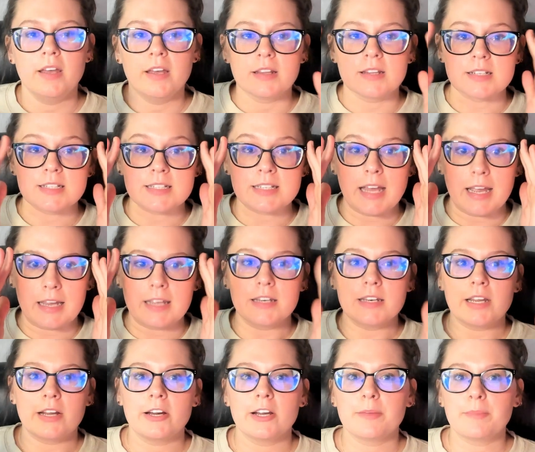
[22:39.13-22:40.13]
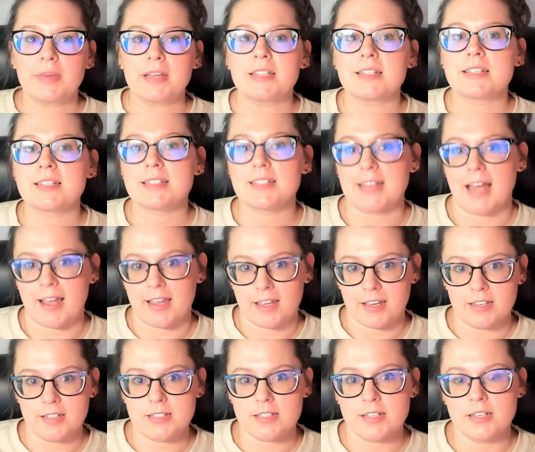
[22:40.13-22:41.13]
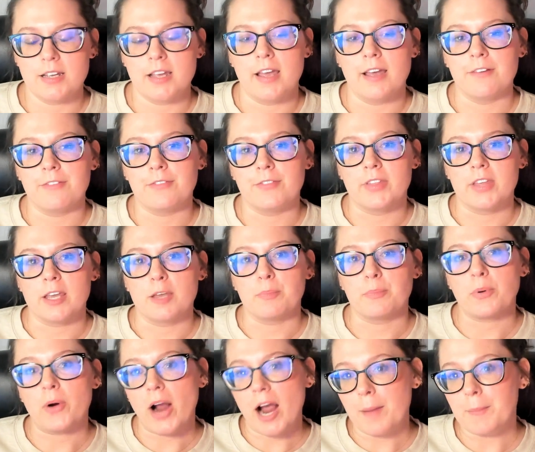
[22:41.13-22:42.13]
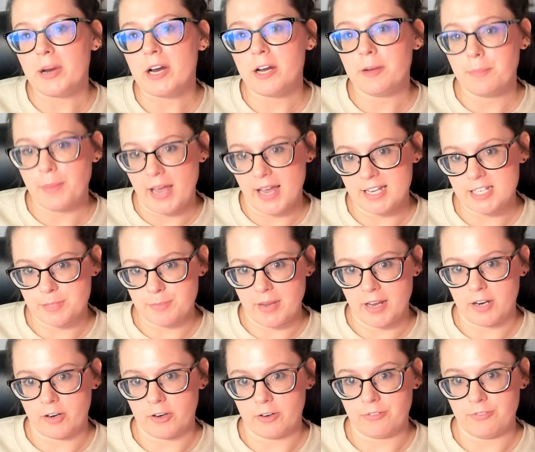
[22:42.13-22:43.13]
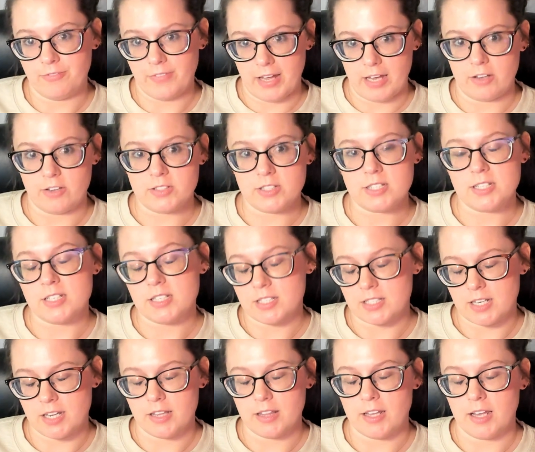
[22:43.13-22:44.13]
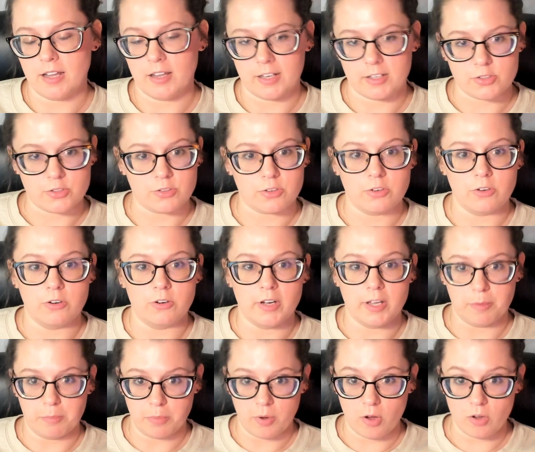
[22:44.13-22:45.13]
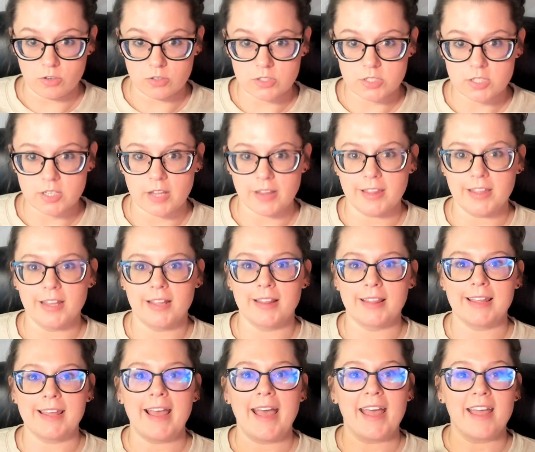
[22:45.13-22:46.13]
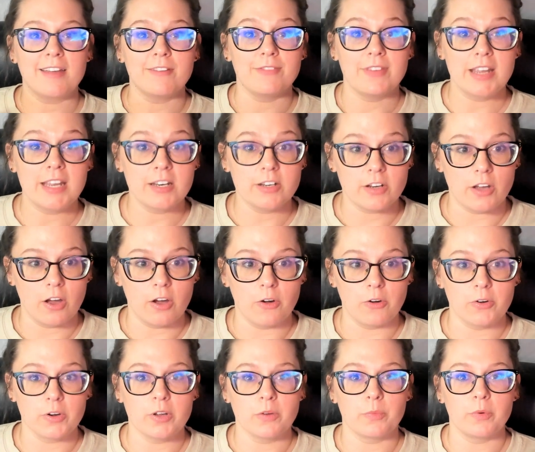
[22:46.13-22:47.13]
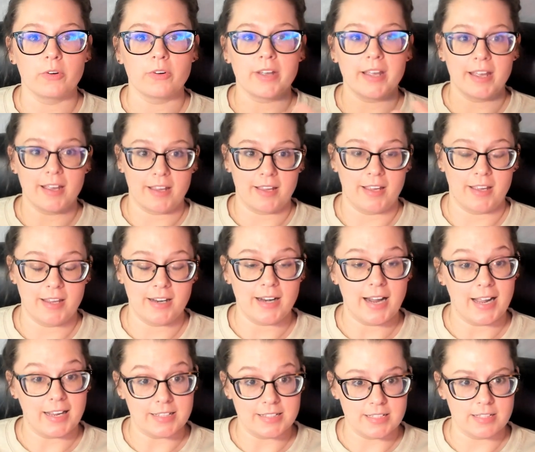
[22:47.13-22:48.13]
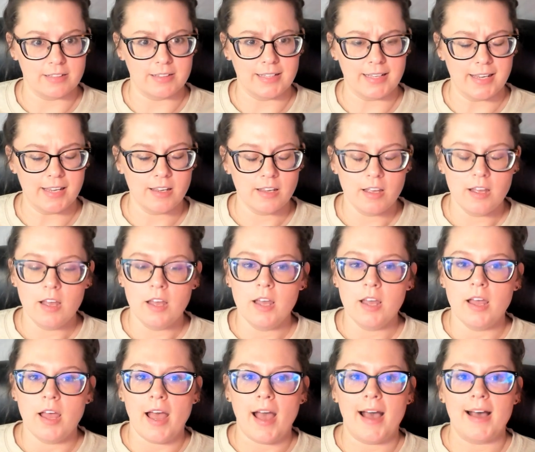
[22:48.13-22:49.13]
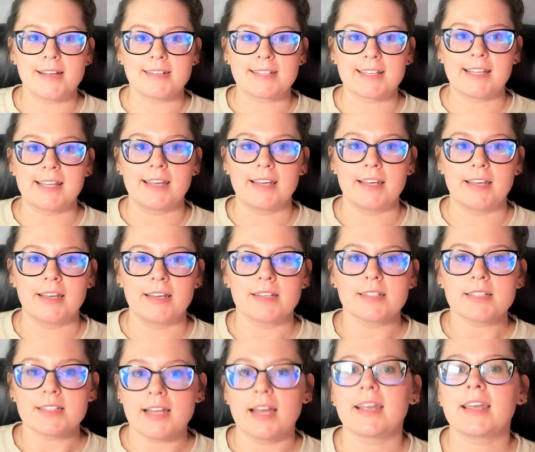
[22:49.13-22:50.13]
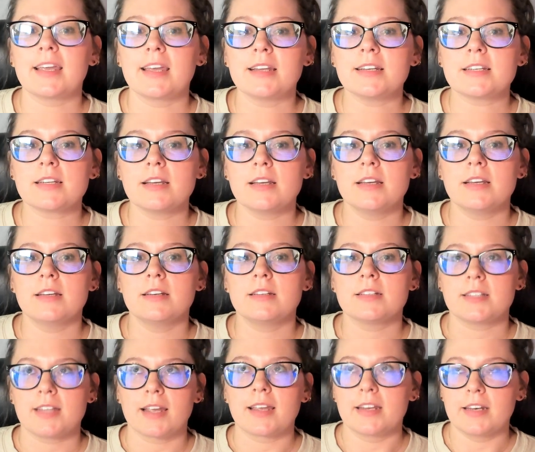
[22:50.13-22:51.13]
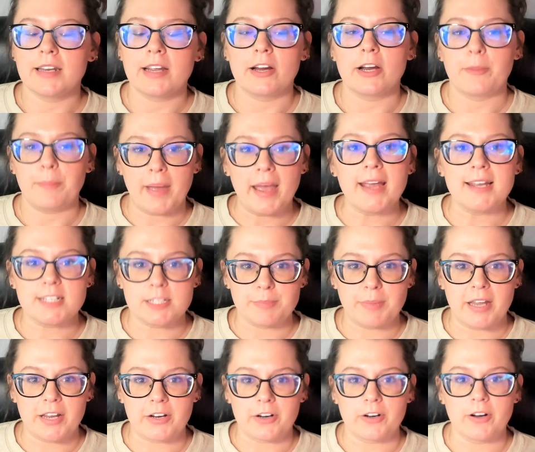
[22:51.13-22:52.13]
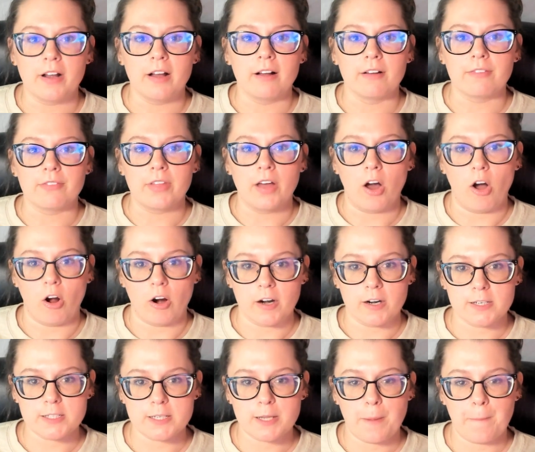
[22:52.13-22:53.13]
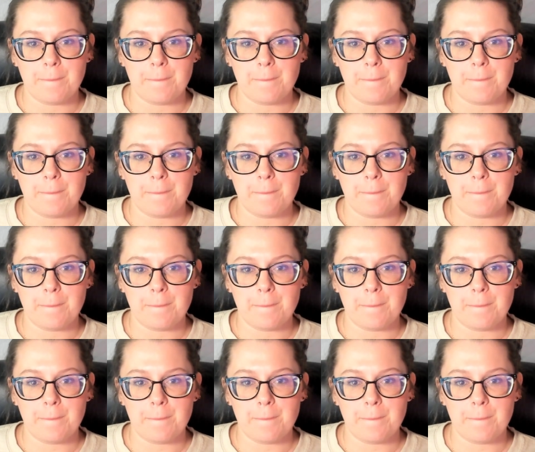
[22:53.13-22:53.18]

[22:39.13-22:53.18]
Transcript: The secondary means second. If the primary pacemaker fails to send the electrical impulse, then the AV node will kick in, ideally, as the secondary pacemaker of the heart.